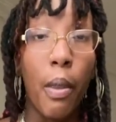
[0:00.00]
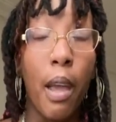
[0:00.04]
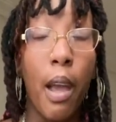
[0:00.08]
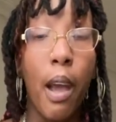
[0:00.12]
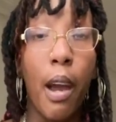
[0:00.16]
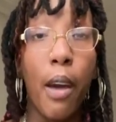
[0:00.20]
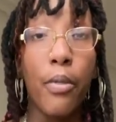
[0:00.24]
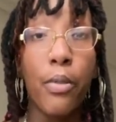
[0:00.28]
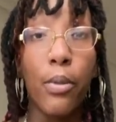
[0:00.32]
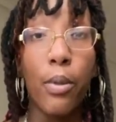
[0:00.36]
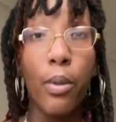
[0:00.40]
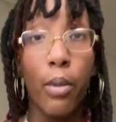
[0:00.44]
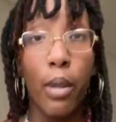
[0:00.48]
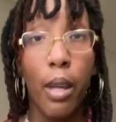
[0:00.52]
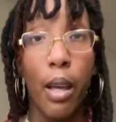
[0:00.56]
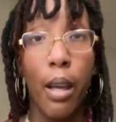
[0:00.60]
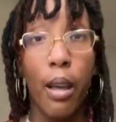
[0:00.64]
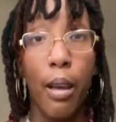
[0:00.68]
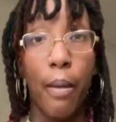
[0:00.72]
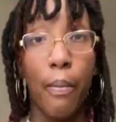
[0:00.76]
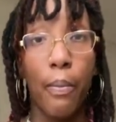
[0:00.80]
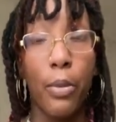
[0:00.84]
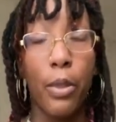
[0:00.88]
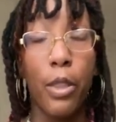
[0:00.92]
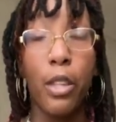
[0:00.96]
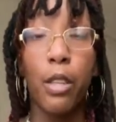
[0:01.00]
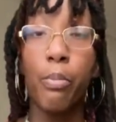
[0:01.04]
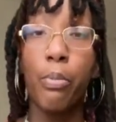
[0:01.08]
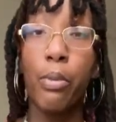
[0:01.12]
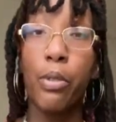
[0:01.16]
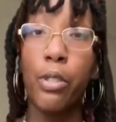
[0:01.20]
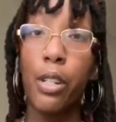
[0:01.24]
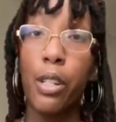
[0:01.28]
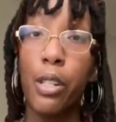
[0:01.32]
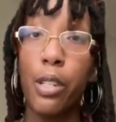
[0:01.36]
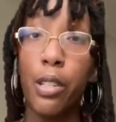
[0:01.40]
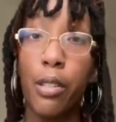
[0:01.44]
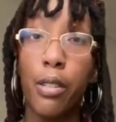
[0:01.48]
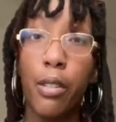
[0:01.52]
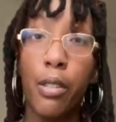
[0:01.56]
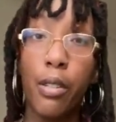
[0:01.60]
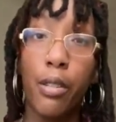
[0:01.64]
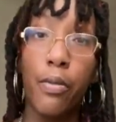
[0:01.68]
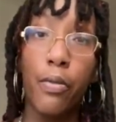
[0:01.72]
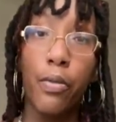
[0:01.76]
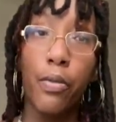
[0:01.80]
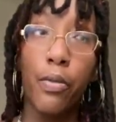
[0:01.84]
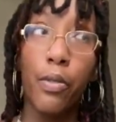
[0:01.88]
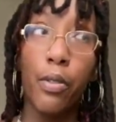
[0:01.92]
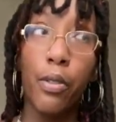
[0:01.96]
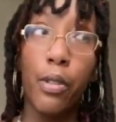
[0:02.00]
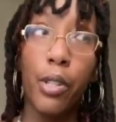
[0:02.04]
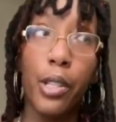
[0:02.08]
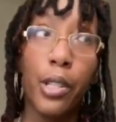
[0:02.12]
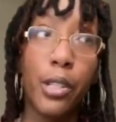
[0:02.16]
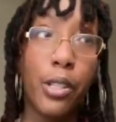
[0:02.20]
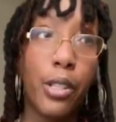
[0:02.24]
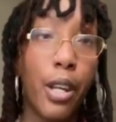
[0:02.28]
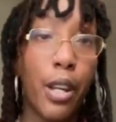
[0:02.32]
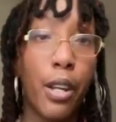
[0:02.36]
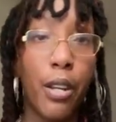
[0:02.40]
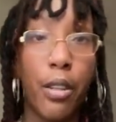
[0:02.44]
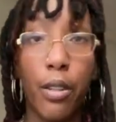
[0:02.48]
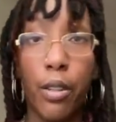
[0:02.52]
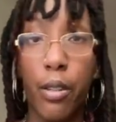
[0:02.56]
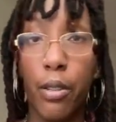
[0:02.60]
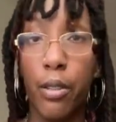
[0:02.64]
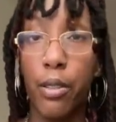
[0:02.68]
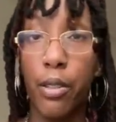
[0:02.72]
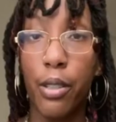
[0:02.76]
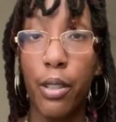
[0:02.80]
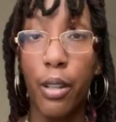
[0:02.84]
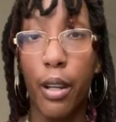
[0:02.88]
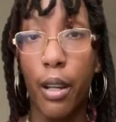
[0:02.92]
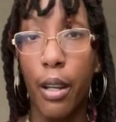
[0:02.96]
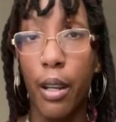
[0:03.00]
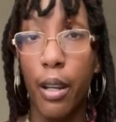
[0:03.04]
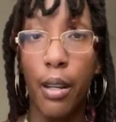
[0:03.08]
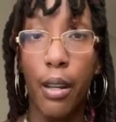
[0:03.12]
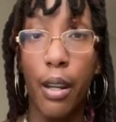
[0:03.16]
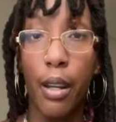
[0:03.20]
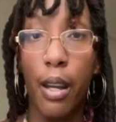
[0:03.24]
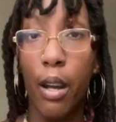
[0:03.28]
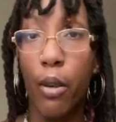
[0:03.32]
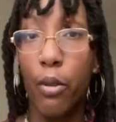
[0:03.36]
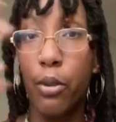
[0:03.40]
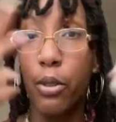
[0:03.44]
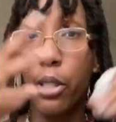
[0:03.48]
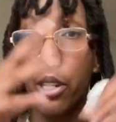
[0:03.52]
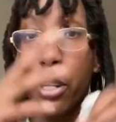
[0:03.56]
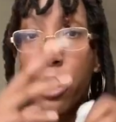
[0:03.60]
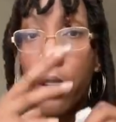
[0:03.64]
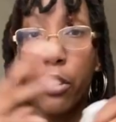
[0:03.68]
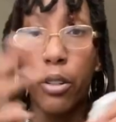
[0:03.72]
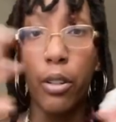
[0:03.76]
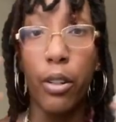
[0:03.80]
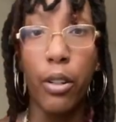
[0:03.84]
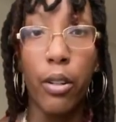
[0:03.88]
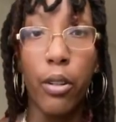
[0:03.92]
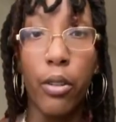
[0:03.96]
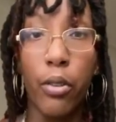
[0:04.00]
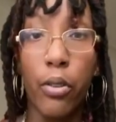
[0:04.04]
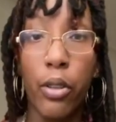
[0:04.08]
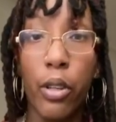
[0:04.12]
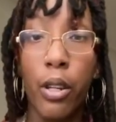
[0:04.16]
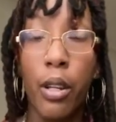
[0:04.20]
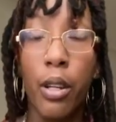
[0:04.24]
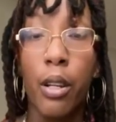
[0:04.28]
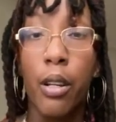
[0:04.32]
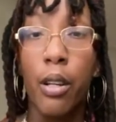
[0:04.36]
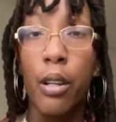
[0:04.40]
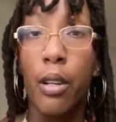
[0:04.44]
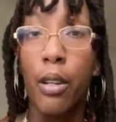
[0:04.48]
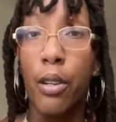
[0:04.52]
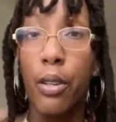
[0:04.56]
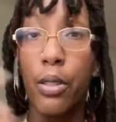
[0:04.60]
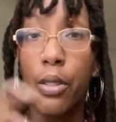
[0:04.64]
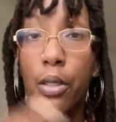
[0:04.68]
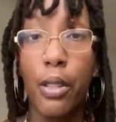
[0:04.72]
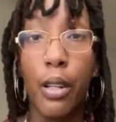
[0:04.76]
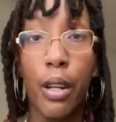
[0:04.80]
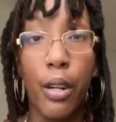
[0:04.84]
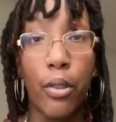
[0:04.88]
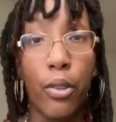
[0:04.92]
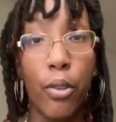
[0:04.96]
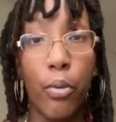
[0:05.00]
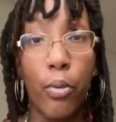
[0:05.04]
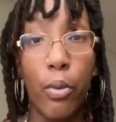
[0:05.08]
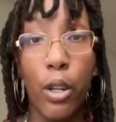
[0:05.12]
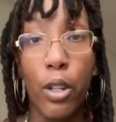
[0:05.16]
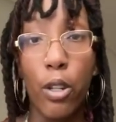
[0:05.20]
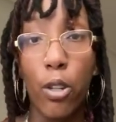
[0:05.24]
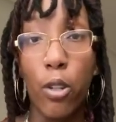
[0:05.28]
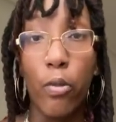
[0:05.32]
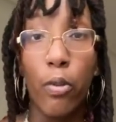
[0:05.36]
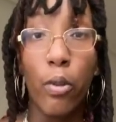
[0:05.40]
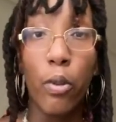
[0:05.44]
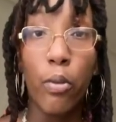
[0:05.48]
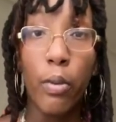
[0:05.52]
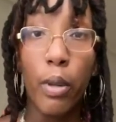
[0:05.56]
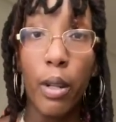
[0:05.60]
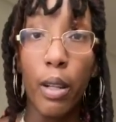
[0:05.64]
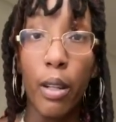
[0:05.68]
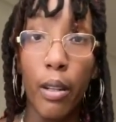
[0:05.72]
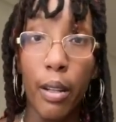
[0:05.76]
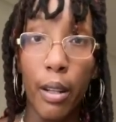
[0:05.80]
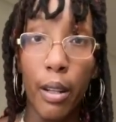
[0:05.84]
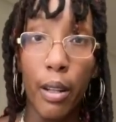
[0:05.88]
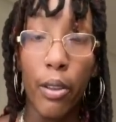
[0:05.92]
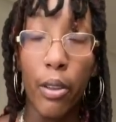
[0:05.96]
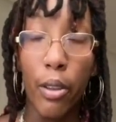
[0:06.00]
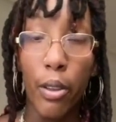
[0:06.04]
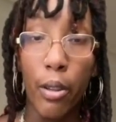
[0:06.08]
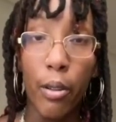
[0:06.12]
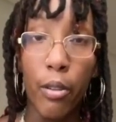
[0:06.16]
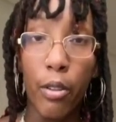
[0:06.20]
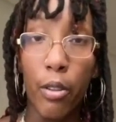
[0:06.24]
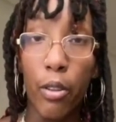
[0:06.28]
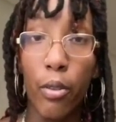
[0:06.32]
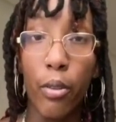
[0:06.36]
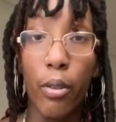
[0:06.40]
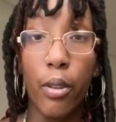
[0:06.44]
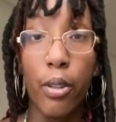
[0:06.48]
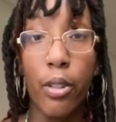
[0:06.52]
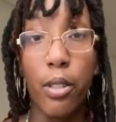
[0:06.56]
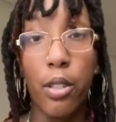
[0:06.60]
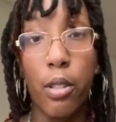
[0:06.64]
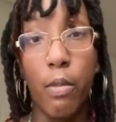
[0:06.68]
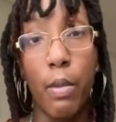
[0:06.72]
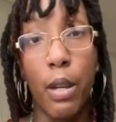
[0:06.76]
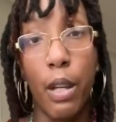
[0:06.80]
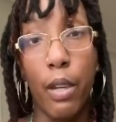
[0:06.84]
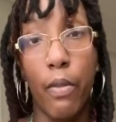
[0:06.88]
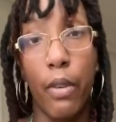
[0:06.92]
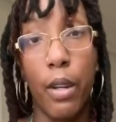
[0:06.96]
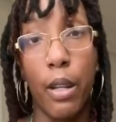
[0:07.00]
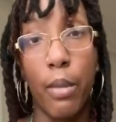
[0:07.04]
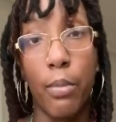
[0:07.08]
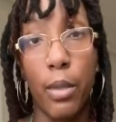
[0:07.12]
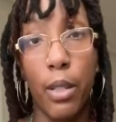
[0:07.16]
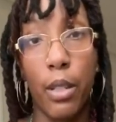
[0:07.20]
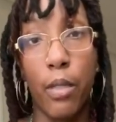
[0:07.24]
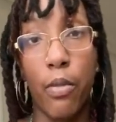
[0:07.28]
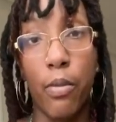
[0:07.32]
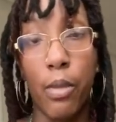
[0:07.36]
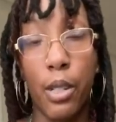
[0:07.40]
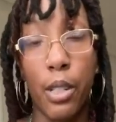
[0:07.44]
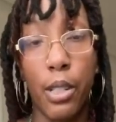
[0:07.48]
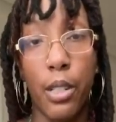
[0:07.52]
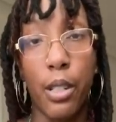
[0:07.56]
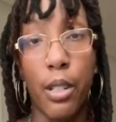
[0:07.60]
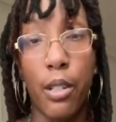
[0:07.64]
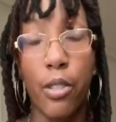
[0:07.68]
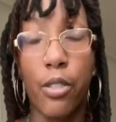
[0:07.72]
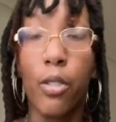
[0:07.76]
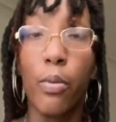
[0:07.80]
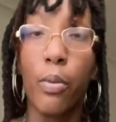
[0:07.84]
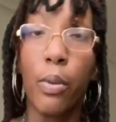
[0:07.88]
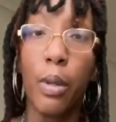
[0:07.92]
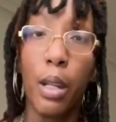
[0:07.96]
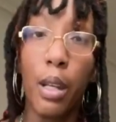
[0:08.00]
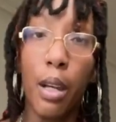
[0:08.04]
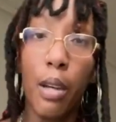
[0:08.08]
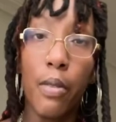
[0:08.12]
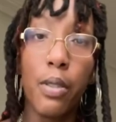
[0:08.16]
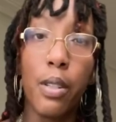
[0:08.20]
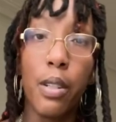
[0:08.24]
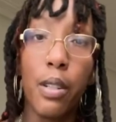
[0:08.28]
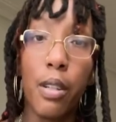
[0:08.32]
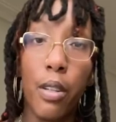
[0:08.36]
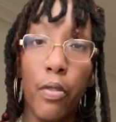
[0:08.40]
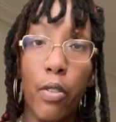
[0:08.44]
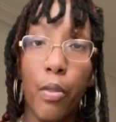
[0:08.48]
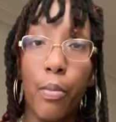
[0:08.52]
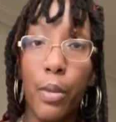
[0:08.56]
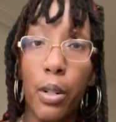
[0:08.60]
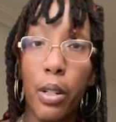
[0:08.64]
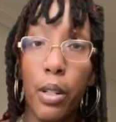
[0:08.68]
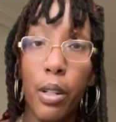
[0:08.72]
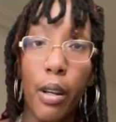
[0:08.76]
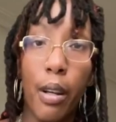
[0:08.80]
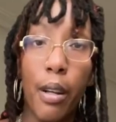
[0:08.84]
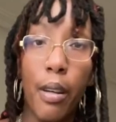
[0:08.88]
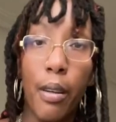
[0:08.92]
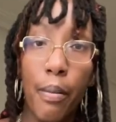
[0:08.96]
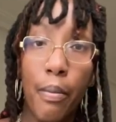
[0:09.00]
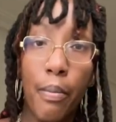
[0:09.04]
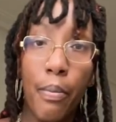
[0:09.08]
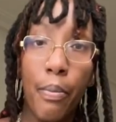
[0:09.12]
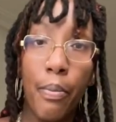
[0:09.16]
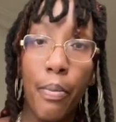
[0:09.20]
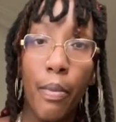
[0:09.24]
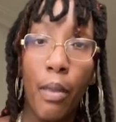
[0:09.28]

After that, the position of the sun in the sky and how it's hitting the earth is not the right UV ray length in order to make vitamin D from the sun. So we have to get it from our diet.